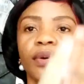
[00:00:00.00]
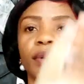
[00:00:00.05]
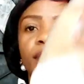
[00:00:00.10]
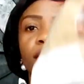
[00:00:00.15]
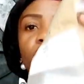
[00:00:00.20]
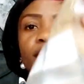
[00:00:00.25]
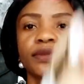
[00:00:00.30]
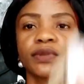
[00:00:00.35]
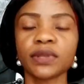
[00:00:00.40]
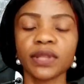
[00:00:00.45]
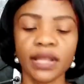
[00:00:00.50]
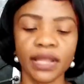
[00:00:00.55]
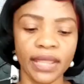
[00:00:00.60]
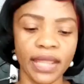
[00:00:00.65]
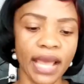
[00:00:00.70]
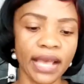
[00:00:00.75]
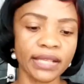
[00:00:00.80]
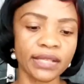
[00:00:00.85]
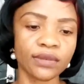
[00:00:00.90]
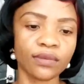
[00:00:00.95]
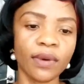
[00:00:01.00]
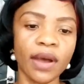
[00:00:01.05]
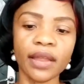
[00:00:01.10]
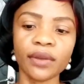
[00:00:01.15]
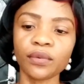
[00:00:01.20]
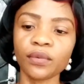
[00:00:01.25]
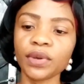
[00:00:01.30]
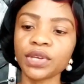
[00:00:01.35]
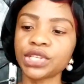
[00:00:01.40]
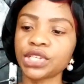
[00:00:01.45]
we move to the next
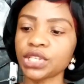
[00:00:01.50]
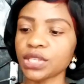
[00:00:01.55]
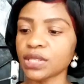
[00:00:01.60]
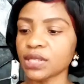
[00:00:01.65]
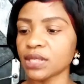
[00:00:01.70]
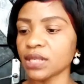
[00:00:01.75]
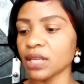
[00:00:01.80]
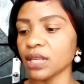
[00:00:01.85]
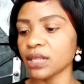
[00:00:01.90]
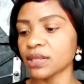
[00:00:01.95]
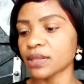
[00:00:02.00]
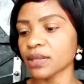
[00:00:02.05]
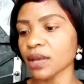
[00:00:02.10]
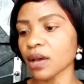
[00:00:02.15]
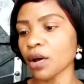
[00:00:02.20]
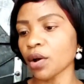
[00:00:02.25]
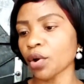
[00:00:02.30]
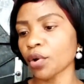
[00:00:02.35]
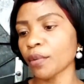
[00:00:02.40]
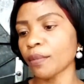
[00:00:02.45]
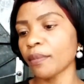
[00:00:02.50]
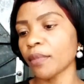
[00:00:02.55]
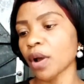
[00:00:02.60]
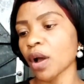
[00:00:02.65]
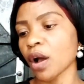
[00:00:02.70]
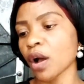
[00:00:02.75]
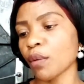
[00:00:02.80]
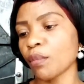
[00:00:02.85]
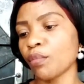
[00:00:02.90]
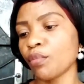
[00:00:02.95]
one, which is this
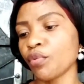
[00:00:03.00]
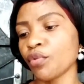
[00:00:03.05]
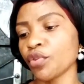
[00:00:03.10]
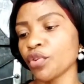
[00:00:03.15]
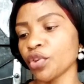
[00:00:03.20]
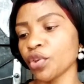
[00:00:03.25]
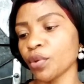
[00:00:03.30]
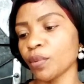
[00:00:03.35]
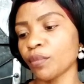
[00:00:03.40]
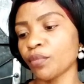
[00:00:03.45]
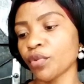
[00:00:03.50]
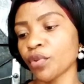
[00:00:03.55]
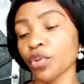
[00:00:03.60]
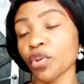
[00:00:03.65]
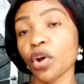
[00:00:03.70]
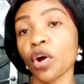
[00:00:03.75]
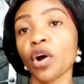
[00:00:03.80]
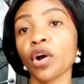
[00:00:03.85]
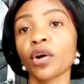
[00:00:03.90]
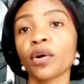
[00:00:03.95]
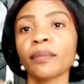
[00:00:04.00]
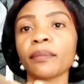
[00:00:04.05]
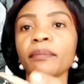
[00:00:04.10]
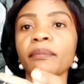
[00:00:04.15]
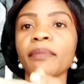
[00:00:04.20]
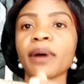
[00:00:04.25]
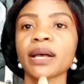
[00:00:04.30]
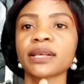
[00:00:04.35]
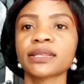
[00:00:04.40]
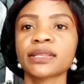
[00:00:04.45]
Bouillon
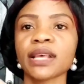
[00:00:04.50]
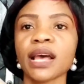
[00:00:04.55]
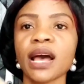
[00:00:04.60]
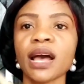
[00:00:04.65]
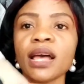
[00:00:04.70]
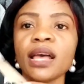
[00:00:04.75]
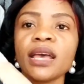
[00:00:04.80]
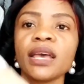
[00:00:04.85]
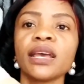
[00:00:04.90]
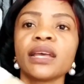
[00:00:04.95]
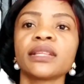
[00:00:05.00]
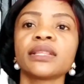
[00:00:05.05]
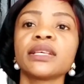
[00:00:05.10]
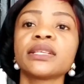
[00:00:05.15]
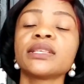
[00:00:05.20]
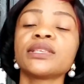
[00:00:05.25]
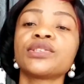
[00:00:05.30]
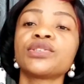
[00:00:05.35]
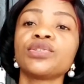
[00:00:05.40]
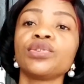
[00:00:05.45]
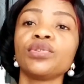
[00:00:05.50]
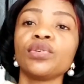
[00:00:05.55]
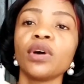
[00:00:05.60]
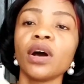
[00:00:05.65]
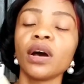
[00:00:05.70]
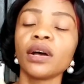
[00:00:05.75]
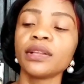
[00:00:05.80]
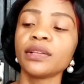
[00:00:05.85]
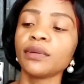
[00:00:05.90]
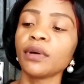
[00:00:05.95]
Bassa. This is
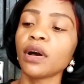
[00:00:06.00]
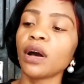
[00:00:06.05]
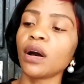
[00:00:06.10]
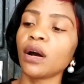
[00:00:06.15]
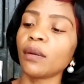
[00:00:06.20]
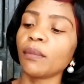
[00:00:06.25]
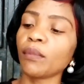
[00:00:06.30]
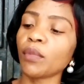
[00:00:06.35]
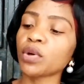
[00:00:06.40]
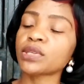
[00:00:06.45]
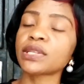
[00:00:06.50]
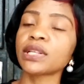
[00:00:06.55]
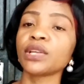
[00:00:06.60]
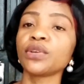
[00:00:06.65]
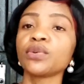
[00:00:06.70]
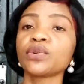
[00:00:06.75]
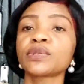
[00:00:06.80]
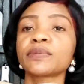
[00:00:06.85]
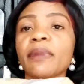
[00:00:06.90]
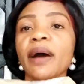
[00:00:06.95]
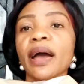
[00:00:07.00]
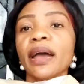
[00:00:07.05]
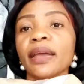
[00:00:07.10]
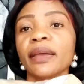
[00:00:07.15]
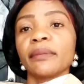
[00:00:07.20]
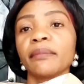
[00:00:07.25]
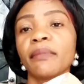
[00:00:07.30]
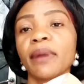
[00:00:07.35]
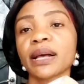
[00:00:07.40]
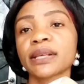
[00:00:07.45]
mostly used
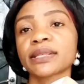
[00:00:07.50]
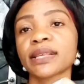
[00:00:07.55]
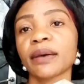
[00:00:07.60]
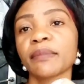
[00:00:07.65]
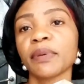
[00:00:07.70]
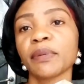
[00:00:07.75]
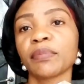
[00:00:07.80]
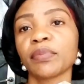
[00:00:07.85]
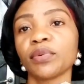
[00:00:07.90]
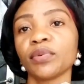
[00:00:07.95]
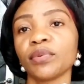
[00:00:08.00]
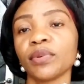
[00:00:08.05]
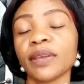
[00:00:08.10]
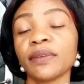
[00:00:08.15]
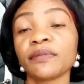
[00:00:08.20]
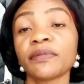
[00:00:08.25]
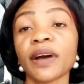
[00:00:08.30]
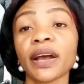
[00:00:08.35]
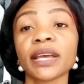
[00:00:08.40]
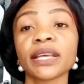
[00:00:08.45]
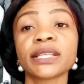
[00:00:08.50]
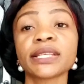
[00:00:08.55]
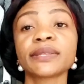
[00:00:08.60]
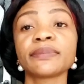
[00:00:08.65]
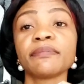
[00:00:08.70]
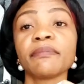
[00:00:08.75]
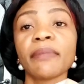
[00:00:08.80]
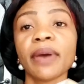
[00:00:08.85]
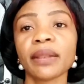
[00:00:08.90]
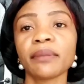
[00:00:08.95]
by Bassa people. In fact, it
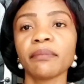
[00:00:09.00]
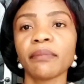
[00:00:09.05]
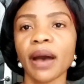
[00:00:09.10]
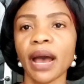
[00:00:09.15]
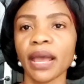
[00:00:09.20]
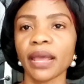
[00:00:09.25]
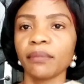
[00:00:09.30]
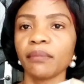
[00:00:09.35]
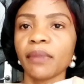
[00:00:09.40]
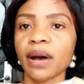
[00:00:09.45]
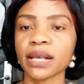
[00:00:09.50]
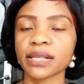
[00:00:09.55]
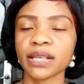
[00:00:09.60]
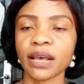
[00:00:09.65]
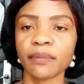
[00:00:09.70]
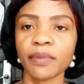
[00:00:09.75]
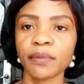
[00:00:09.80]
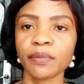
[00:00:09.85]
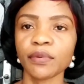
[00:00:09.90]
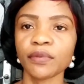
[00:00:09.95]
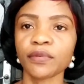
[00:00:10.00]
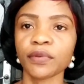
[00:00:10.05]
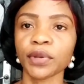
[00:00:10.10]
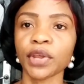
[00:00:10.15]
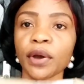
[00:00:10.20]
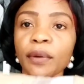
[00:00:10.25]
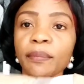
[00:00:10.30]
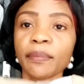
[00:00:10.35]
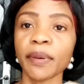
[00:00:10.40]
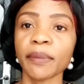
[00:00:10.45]
is made by Bassa people for
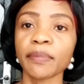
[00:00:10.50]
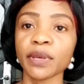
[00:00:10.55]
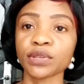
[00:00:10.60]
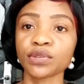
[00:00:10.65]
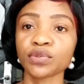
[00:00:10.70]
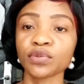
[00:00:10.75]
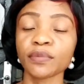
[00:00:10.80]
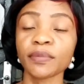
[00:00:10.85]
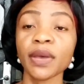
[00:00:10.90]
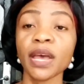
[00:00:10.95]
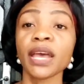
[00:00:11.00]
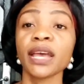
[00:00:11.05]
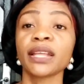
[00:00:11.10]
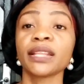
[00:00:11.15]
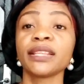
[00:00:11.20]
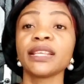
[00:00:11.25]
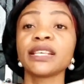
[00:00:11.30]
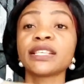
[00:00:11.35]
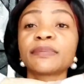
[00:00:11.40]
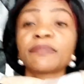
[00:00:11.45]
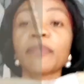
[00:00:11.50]
their pepper soup. This